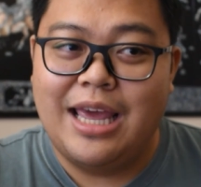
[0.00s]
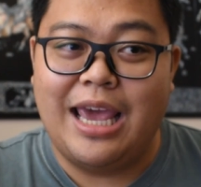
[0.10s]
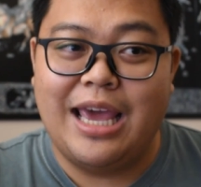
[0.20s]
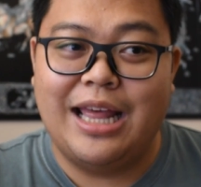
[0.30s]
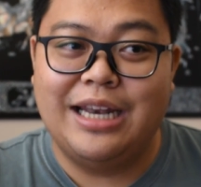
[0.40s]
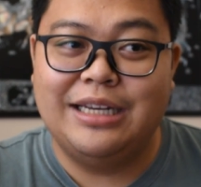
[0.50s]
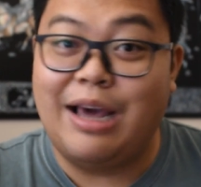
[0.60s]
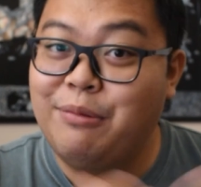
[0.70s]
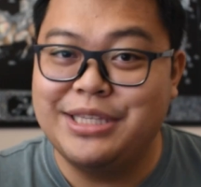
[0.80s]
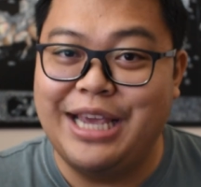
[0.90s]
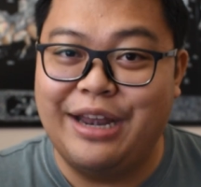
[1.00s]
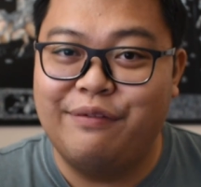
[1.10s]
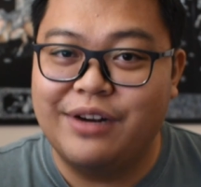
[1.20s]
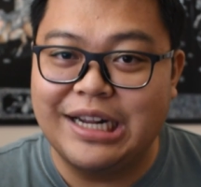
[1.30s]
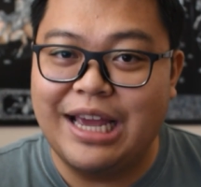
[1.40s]
And that was the end
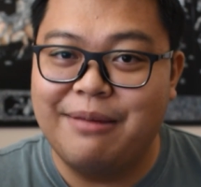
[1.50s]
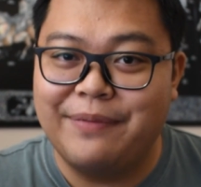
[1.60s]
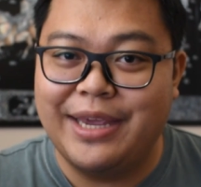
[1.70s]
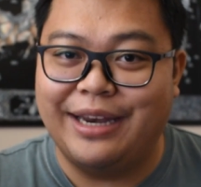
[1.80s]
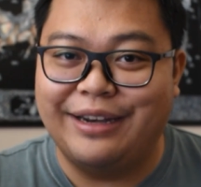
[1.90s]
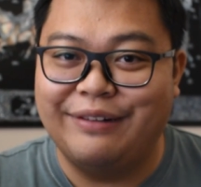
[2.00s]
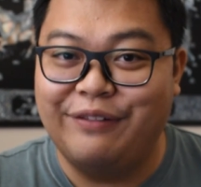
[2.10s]
of our campaign.